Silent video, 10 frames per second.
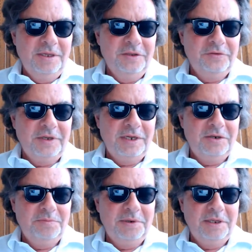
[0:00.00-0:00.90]
z
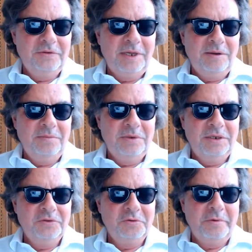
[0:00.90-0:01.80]
plus m
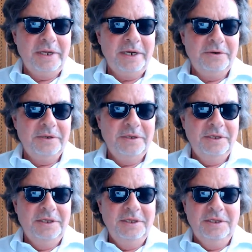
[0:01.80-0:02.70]
in square
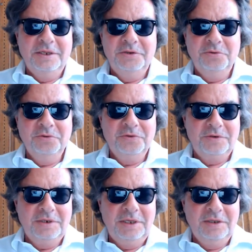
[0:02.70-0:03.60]

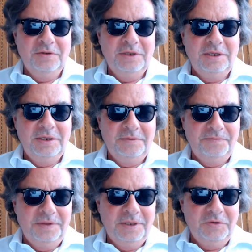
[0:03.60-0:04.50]
used in the
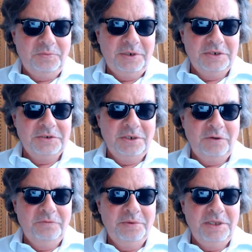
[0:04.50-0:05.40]
expression
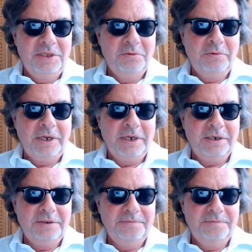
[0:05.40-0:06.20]
of B1.